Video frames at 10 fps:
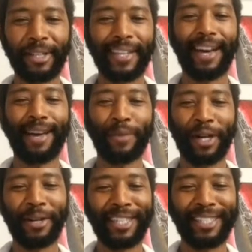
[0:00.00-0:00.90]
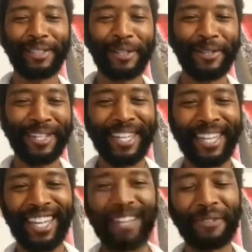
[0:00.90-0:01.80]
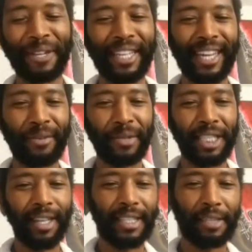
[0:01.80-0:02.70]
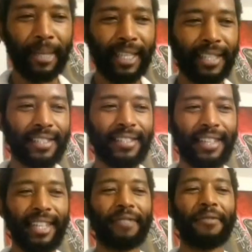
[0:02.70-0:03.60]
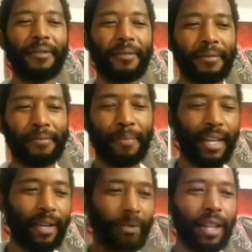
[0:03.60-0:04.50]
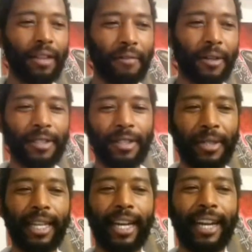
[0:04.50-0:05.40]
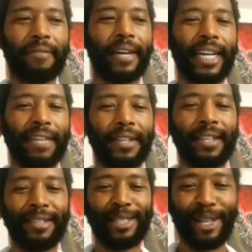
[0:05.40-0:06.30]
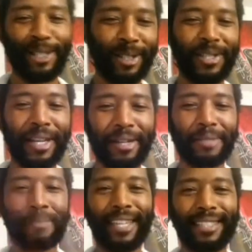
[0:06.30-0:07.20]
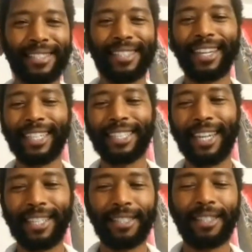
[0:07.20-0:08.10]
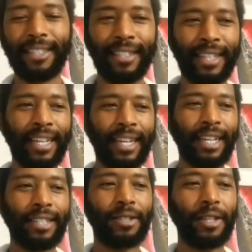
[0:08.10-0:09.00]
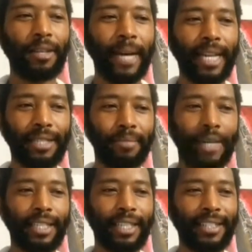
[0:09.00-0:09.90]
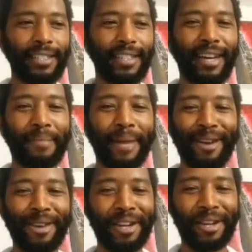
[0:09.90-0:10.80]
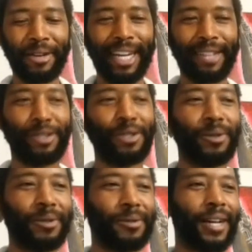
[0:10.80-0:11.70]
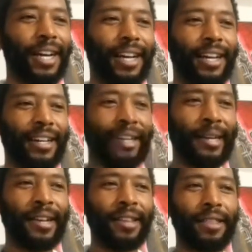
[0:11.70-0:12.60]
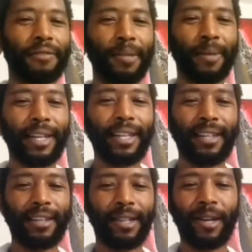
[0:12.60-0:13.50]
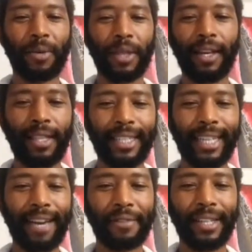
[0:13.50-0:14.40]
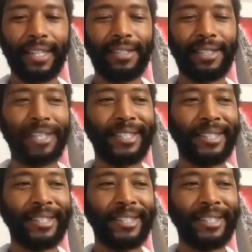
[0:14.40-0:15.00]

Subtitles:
time we're going into. If you need that recharge space, and if you've been one of the folks doing the 9 to 5, then it's also a sacred space, getting a chance to do your passion projects. I know you're going out to the flea market along with Authentic Africans, so